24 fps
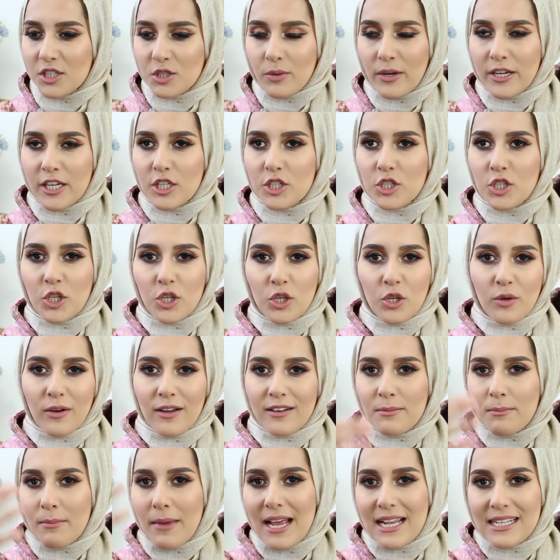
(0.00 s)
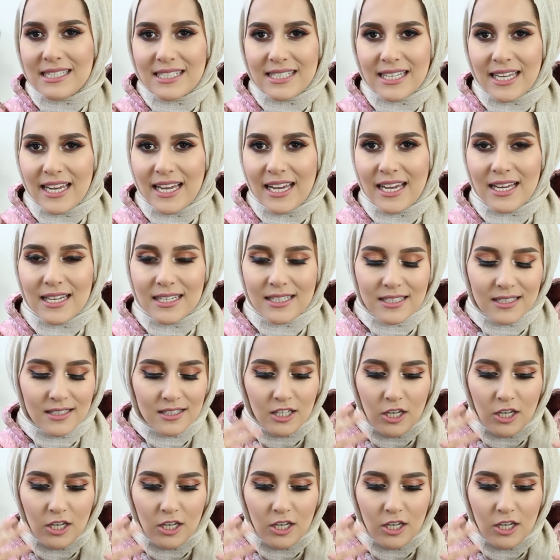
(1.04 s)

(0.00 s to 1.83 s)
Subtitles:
22, I'd met Sid,